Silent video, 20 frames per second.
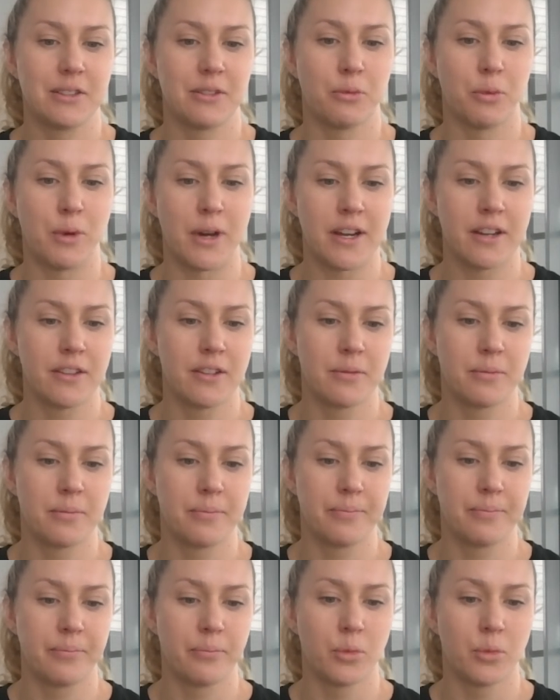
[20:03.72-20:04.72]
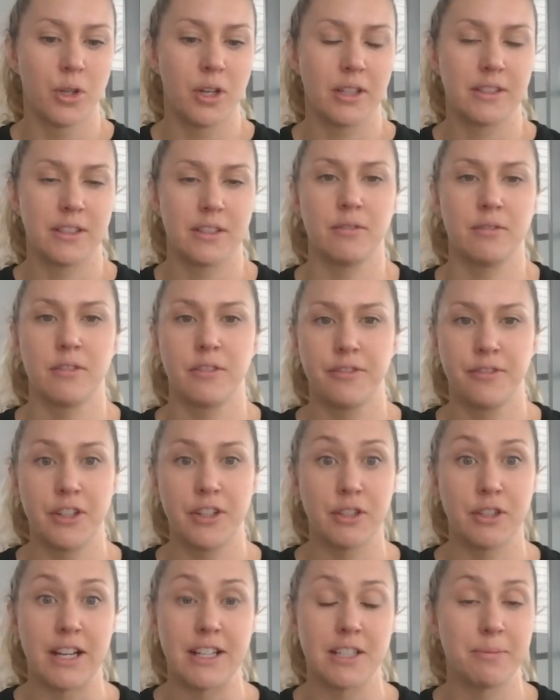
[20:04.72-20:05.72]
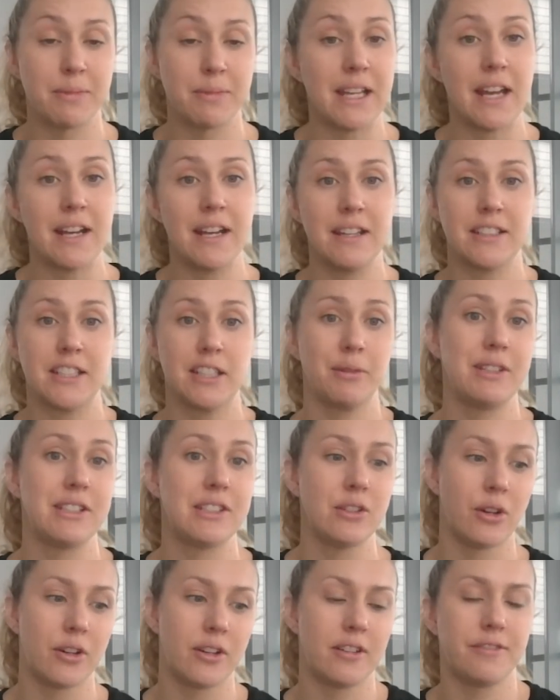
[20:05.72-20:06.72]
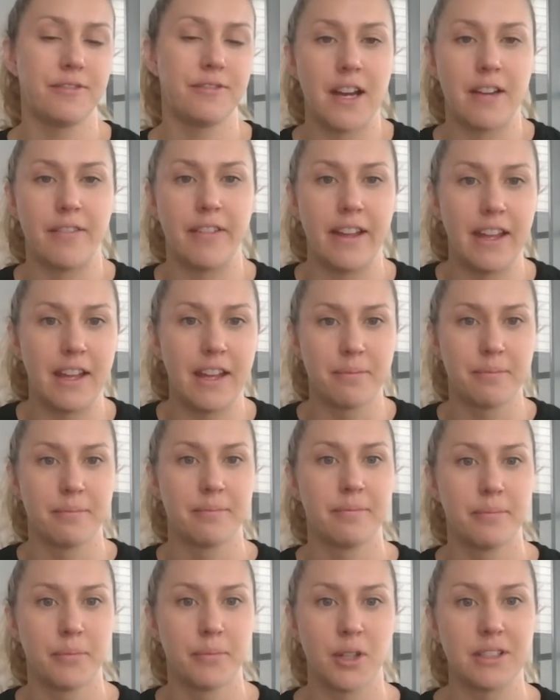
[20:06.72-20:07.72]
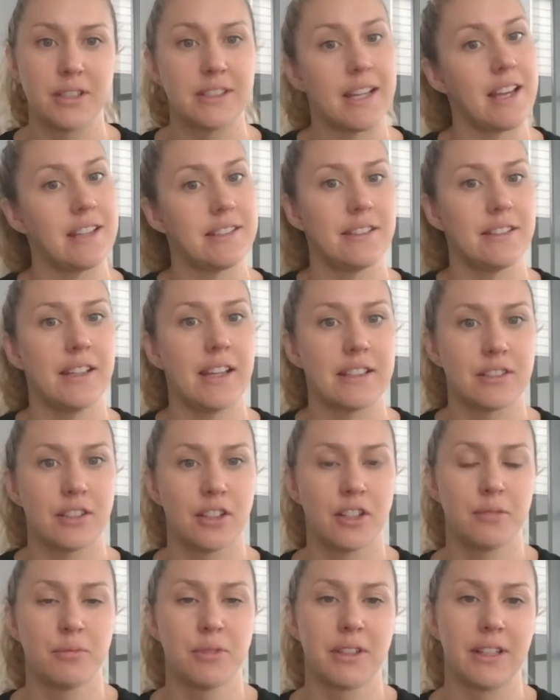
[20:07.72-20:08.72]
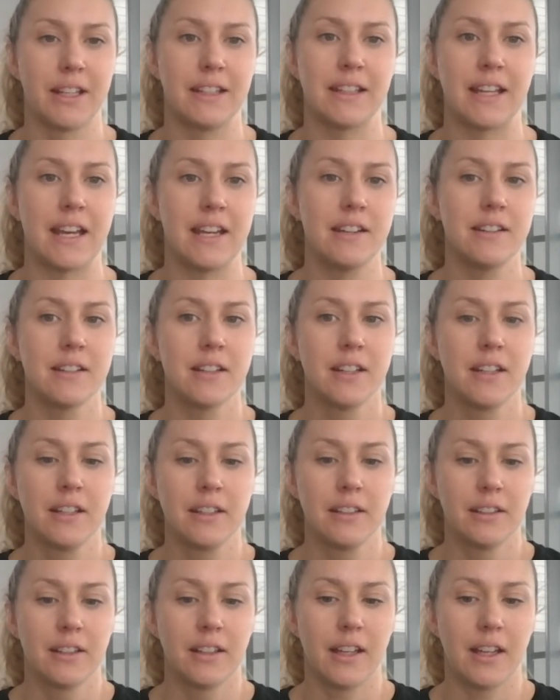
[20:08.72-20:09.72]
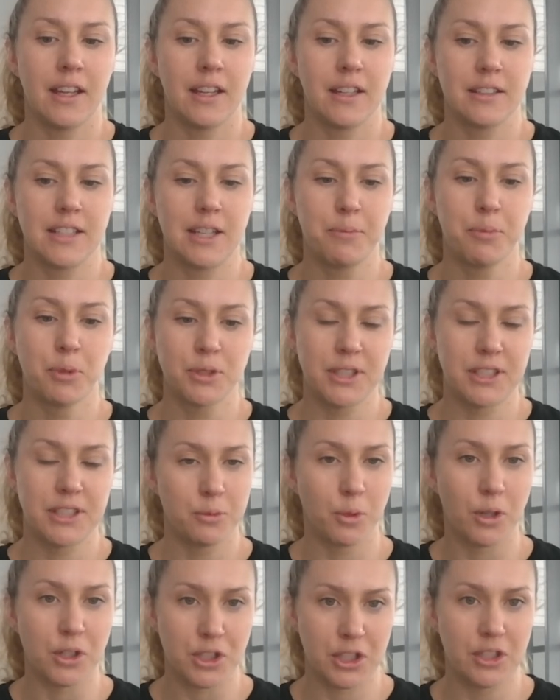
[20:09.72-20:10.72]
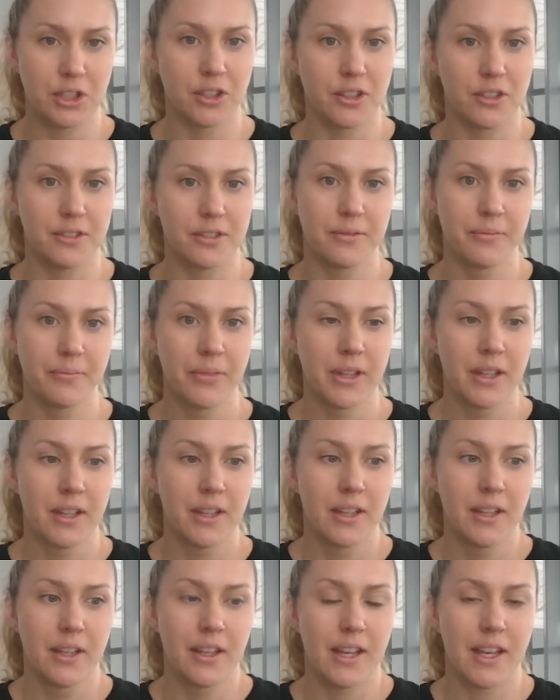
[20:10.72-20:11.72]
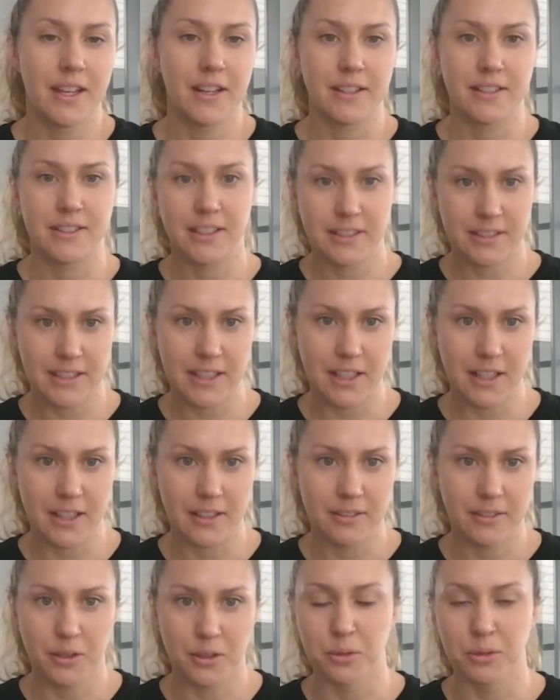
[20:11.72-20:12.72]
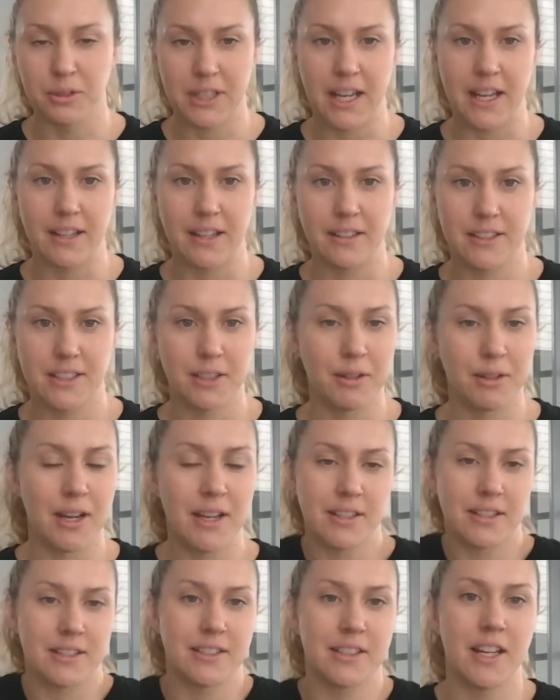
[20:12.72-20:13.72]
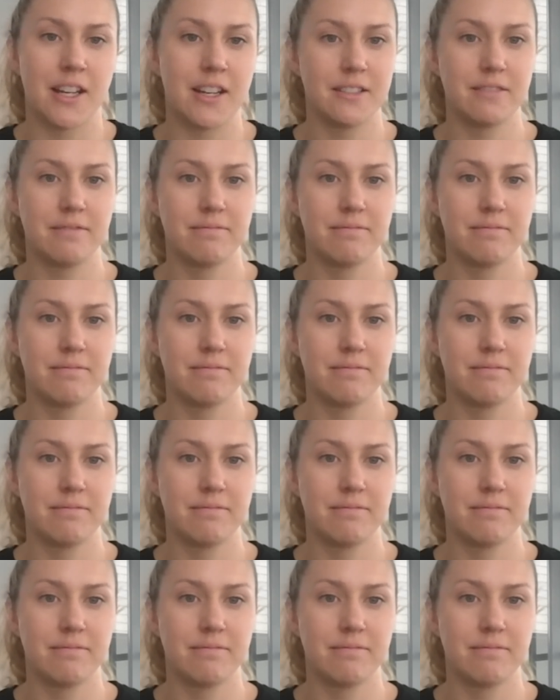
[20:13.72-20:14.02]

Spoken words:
one of them works as a refrigeration mechanic. So he's gone at 5 a.m. most days and gets home really late, and he puts his washing on and it sits there all day. So I just started